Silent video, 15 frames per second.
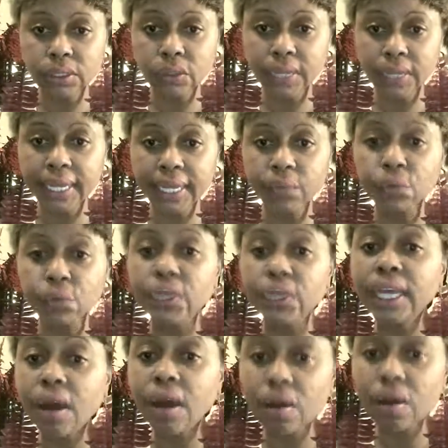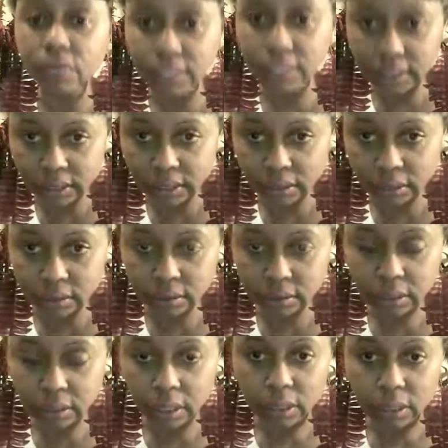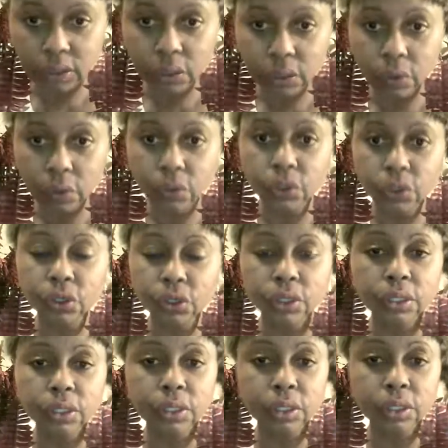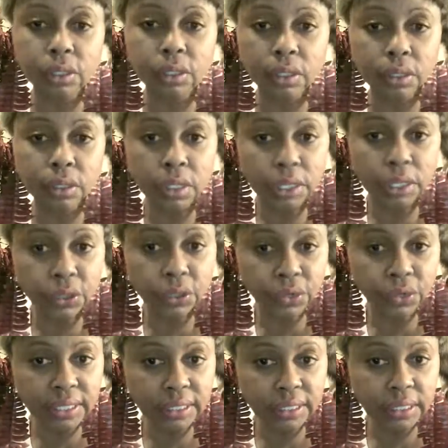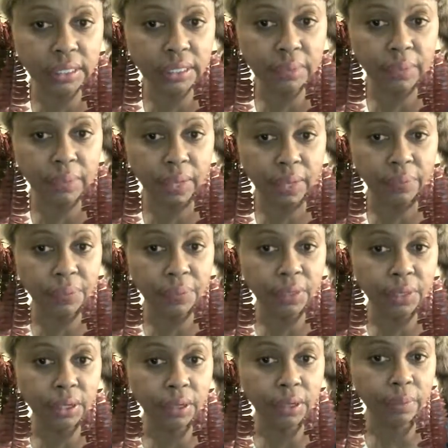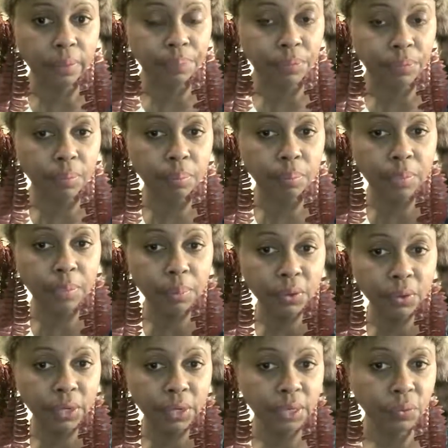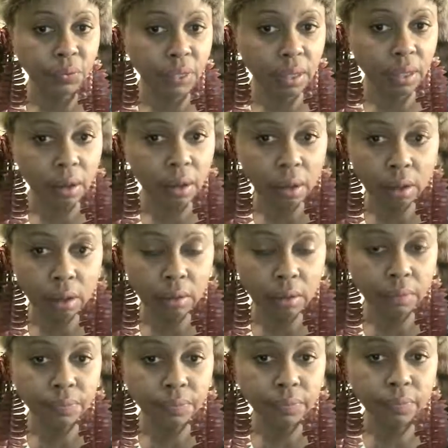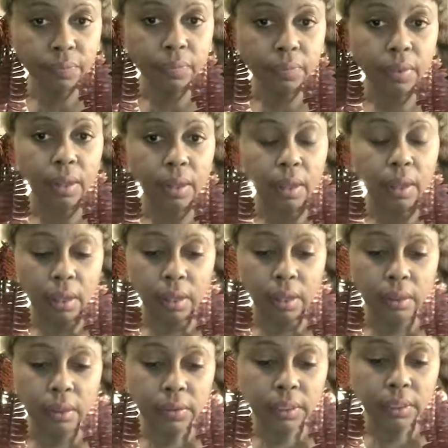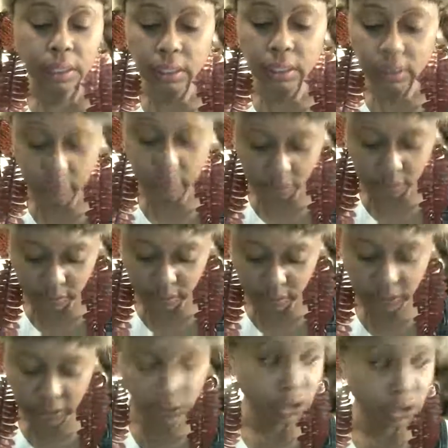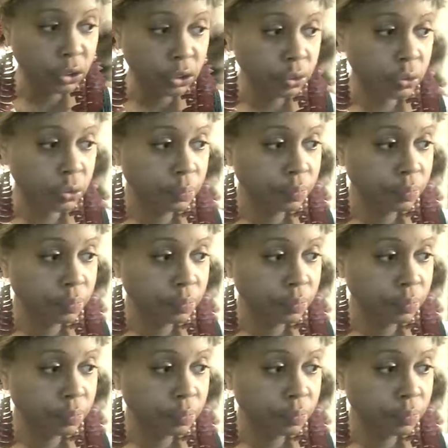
they can recall details. So they're increasing their memory recall. The kids tend to